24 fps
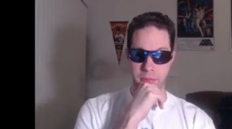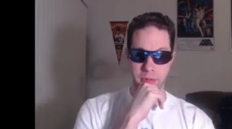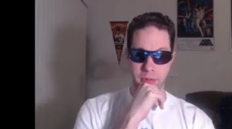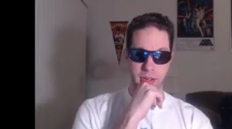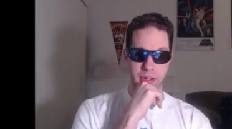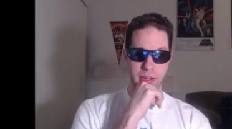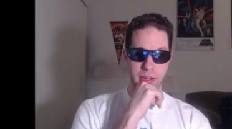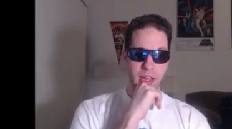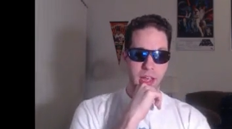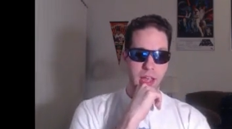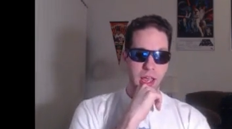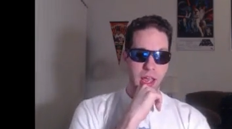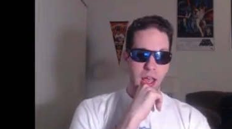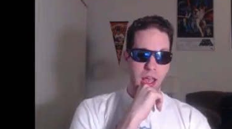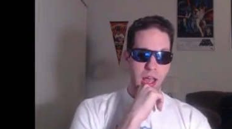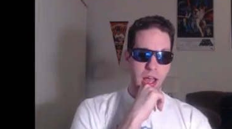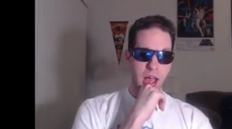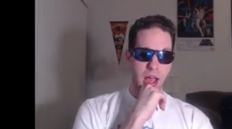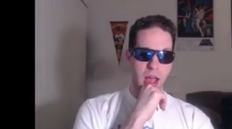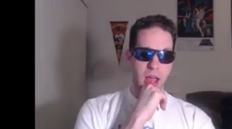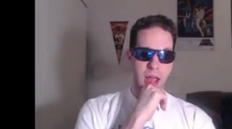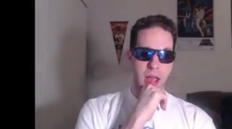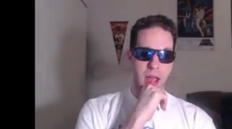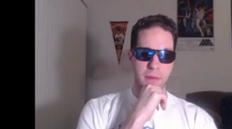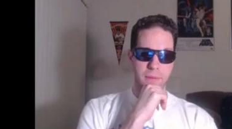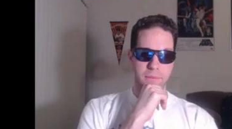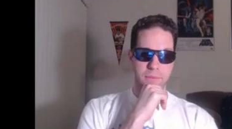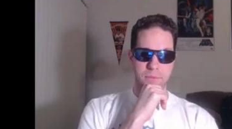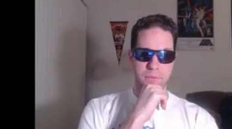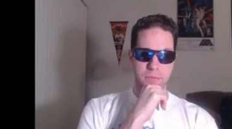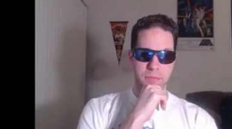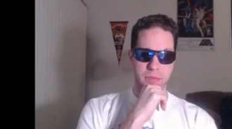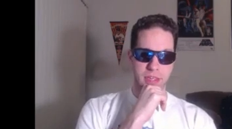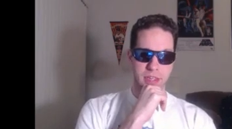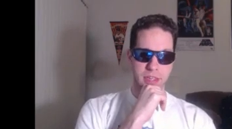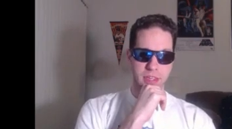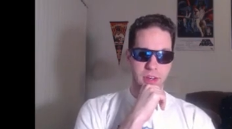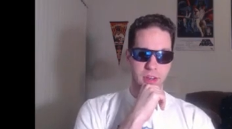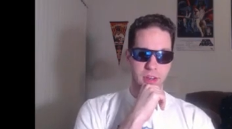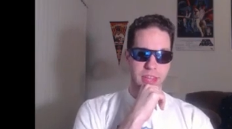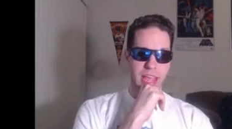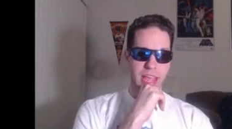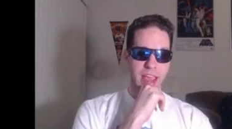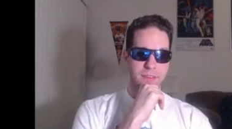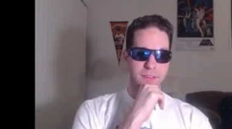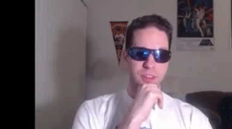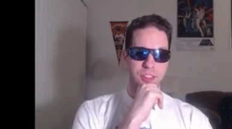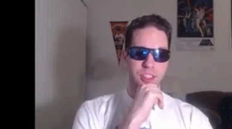But, you know,
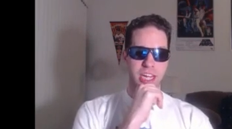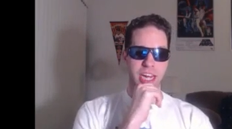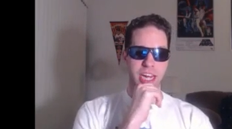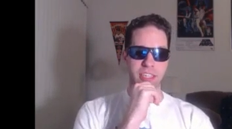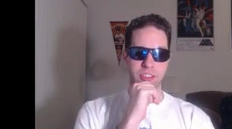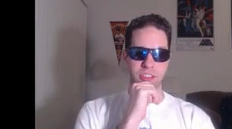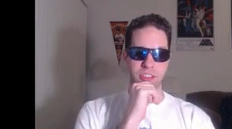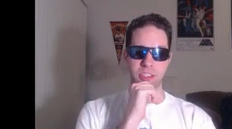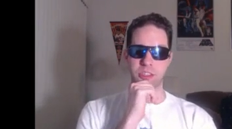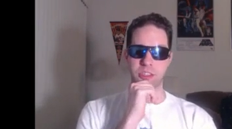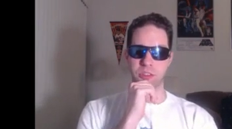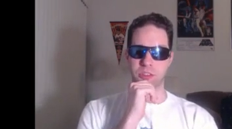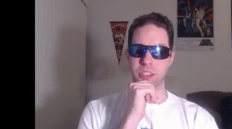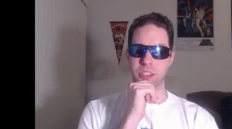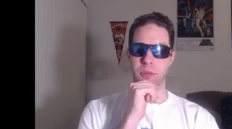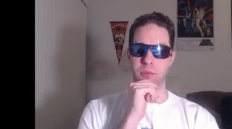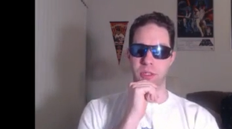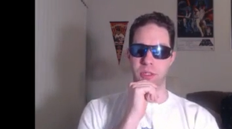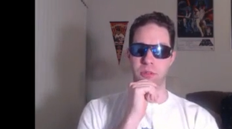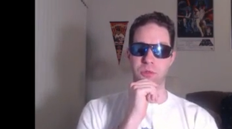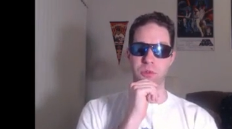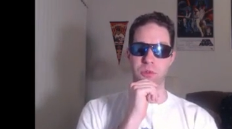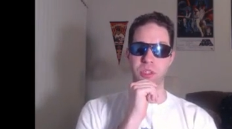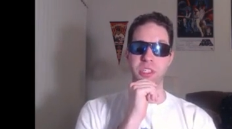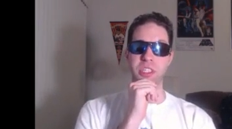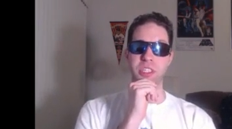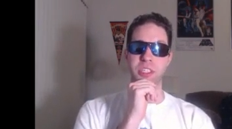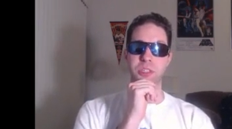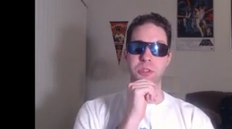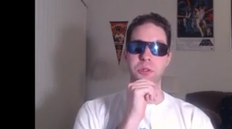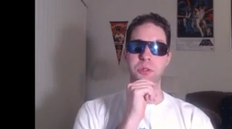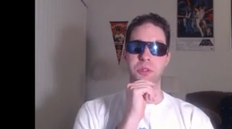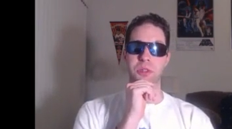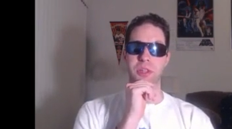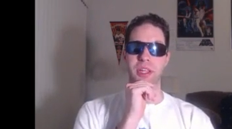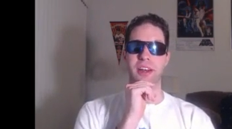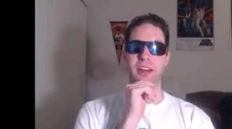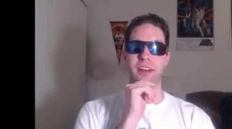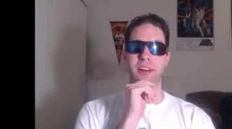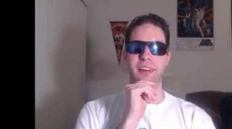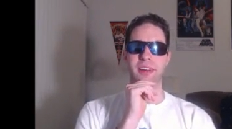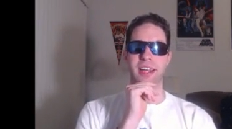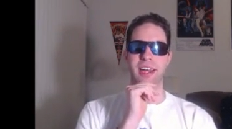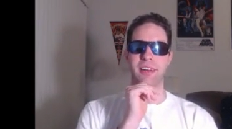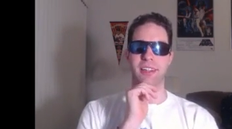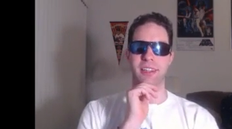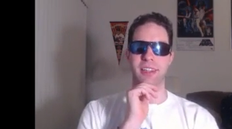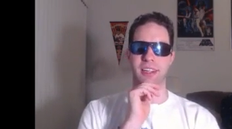they have a chance to do something really cool there,
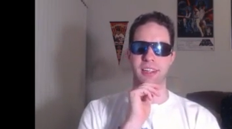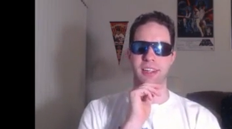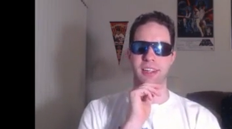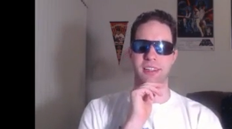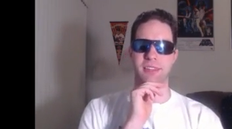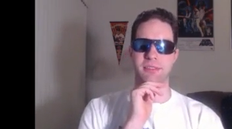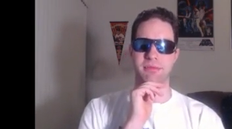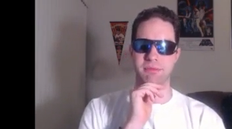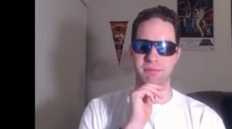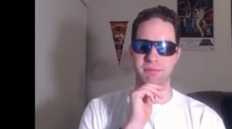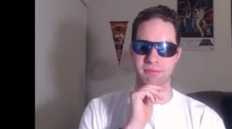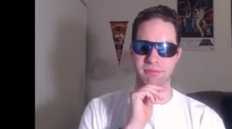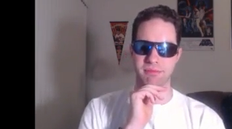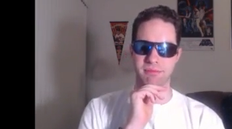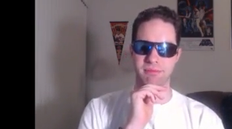and I'll